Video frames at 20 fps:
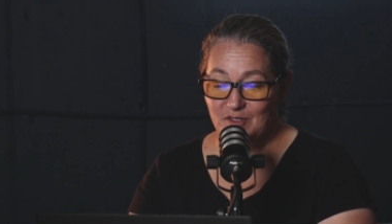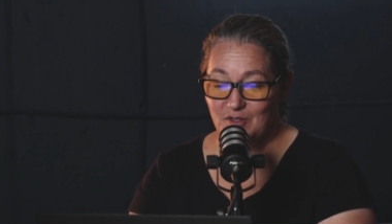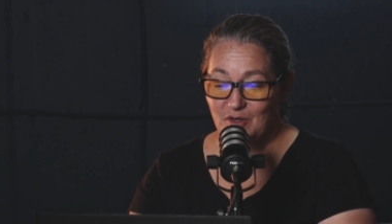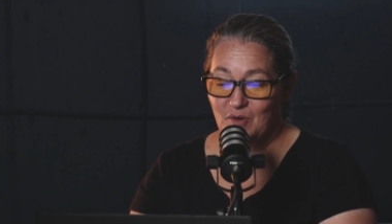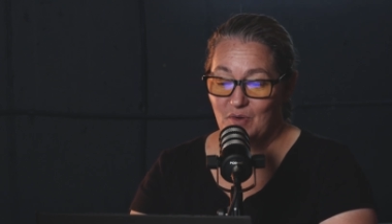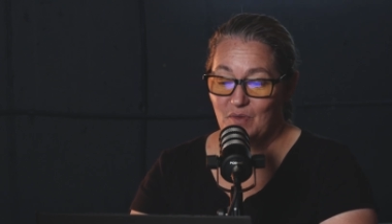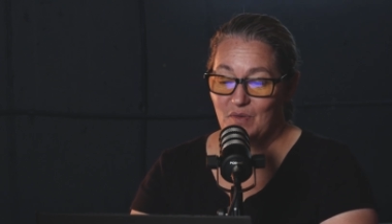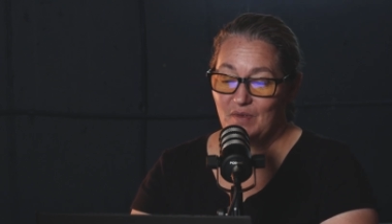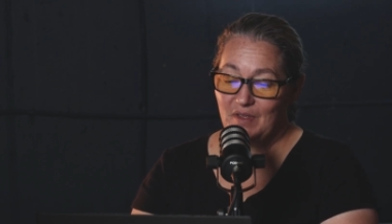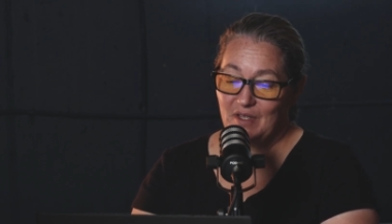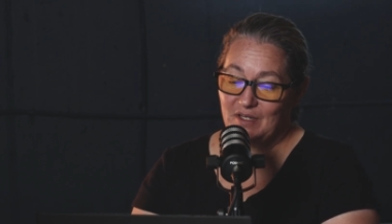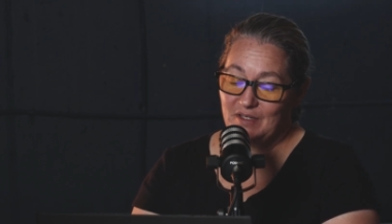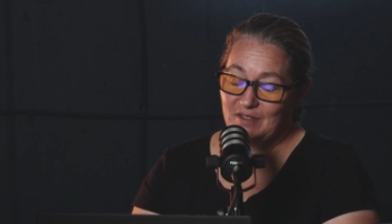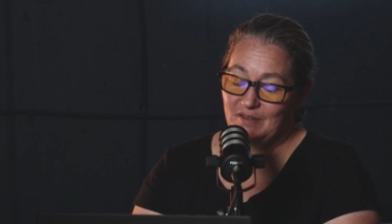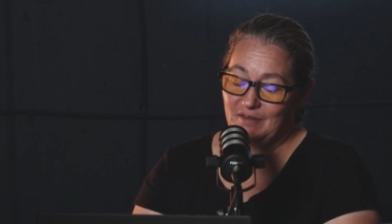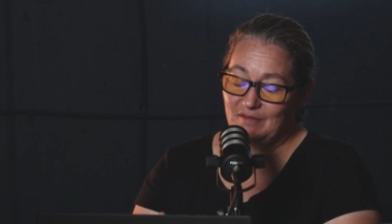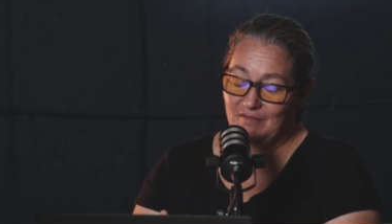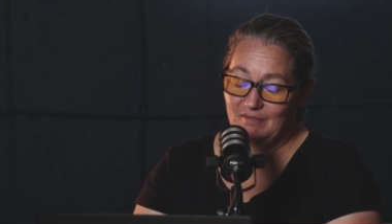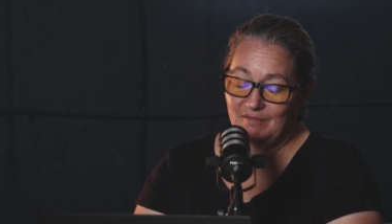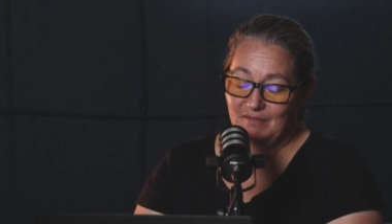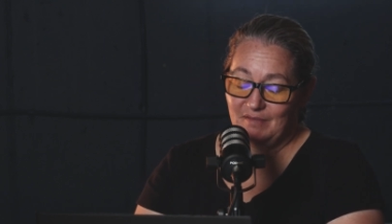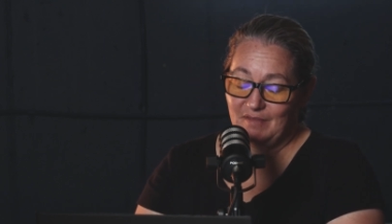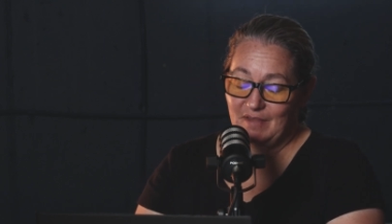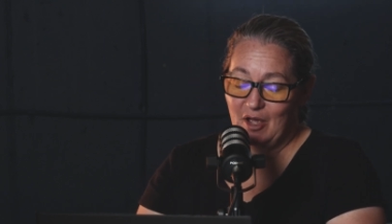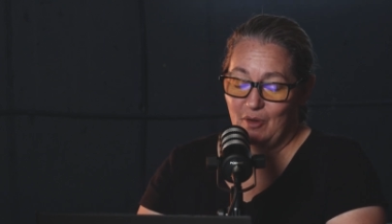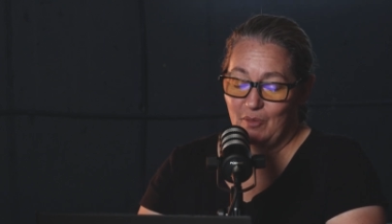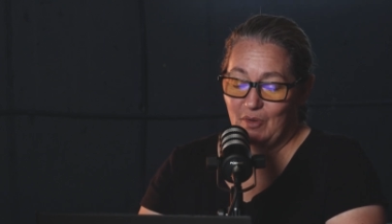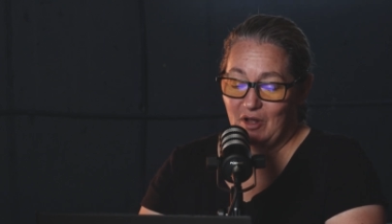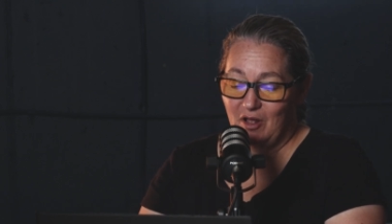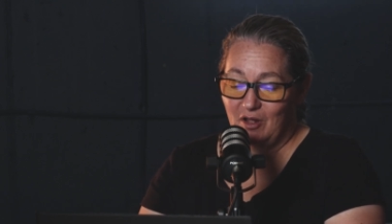So
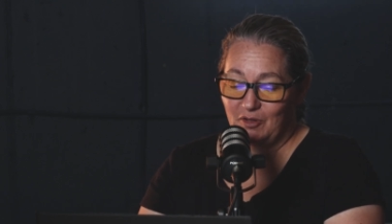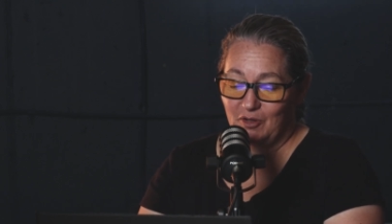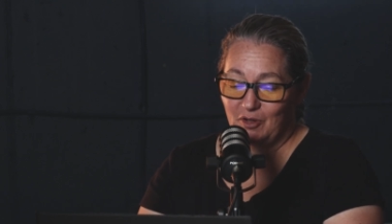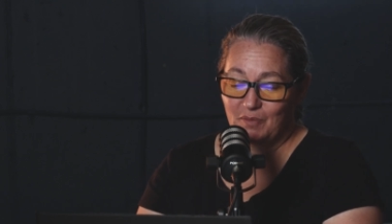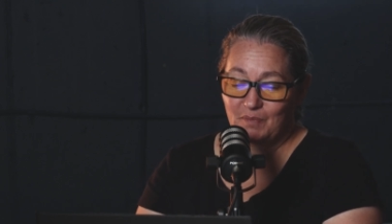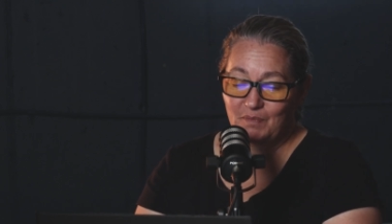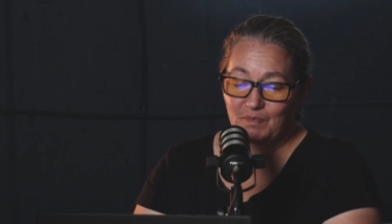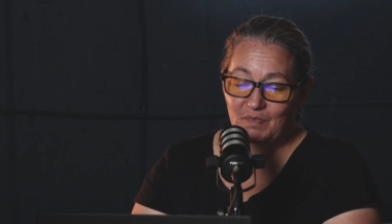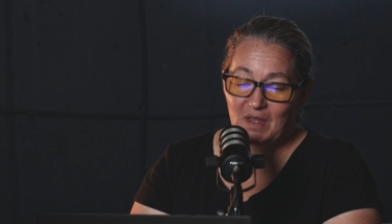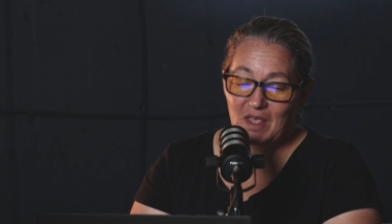now we all know.